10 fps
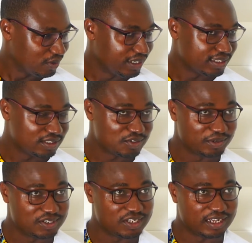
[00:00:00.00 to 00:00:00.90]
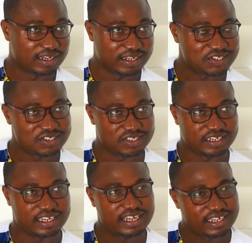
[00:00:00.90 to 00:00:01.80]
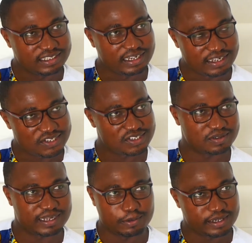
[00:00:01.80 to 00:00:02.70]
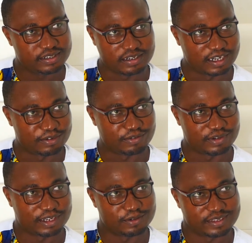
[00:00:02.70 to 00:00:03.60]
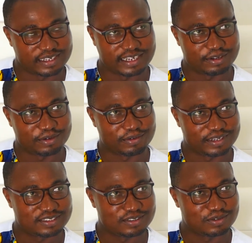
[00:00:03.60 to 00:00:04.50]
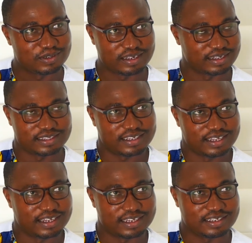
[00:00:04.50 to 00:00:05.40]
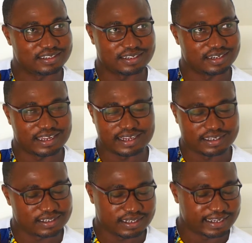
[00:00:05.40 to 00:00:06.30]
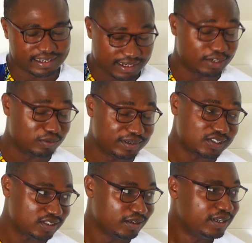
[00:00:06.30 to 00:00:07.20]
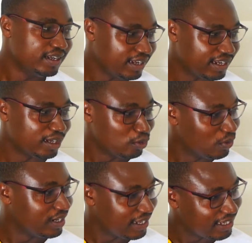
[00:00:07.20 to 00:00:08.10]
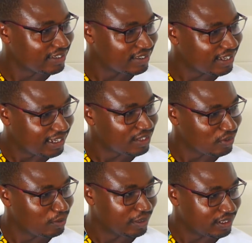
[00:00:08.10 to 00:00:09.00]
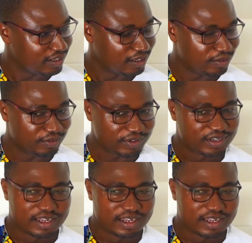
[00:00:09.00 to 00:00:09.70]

You get it? So these are lessons that they are handy lessons. I worked in a laundry. I don't think I regret that. I can iron my shirt, and I know that I actually work in a laundry.